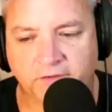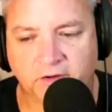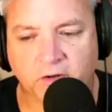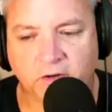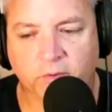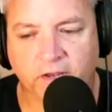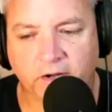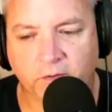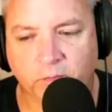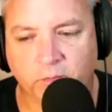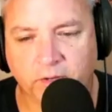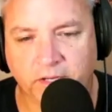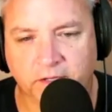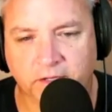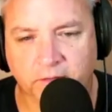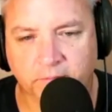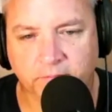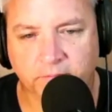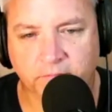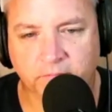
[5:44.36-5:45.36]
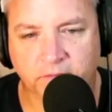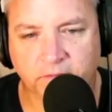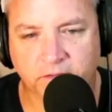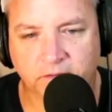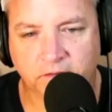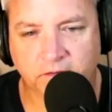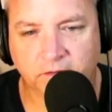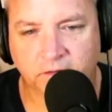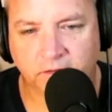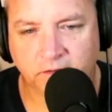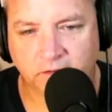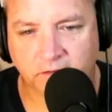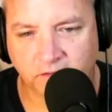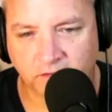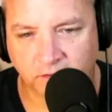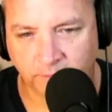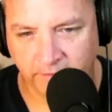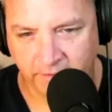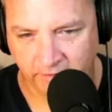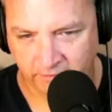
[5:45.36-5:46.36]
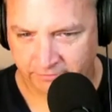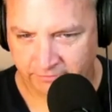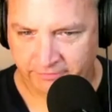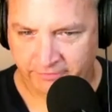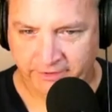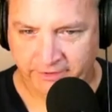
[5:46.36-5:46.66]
to wait a week and the big reveal. I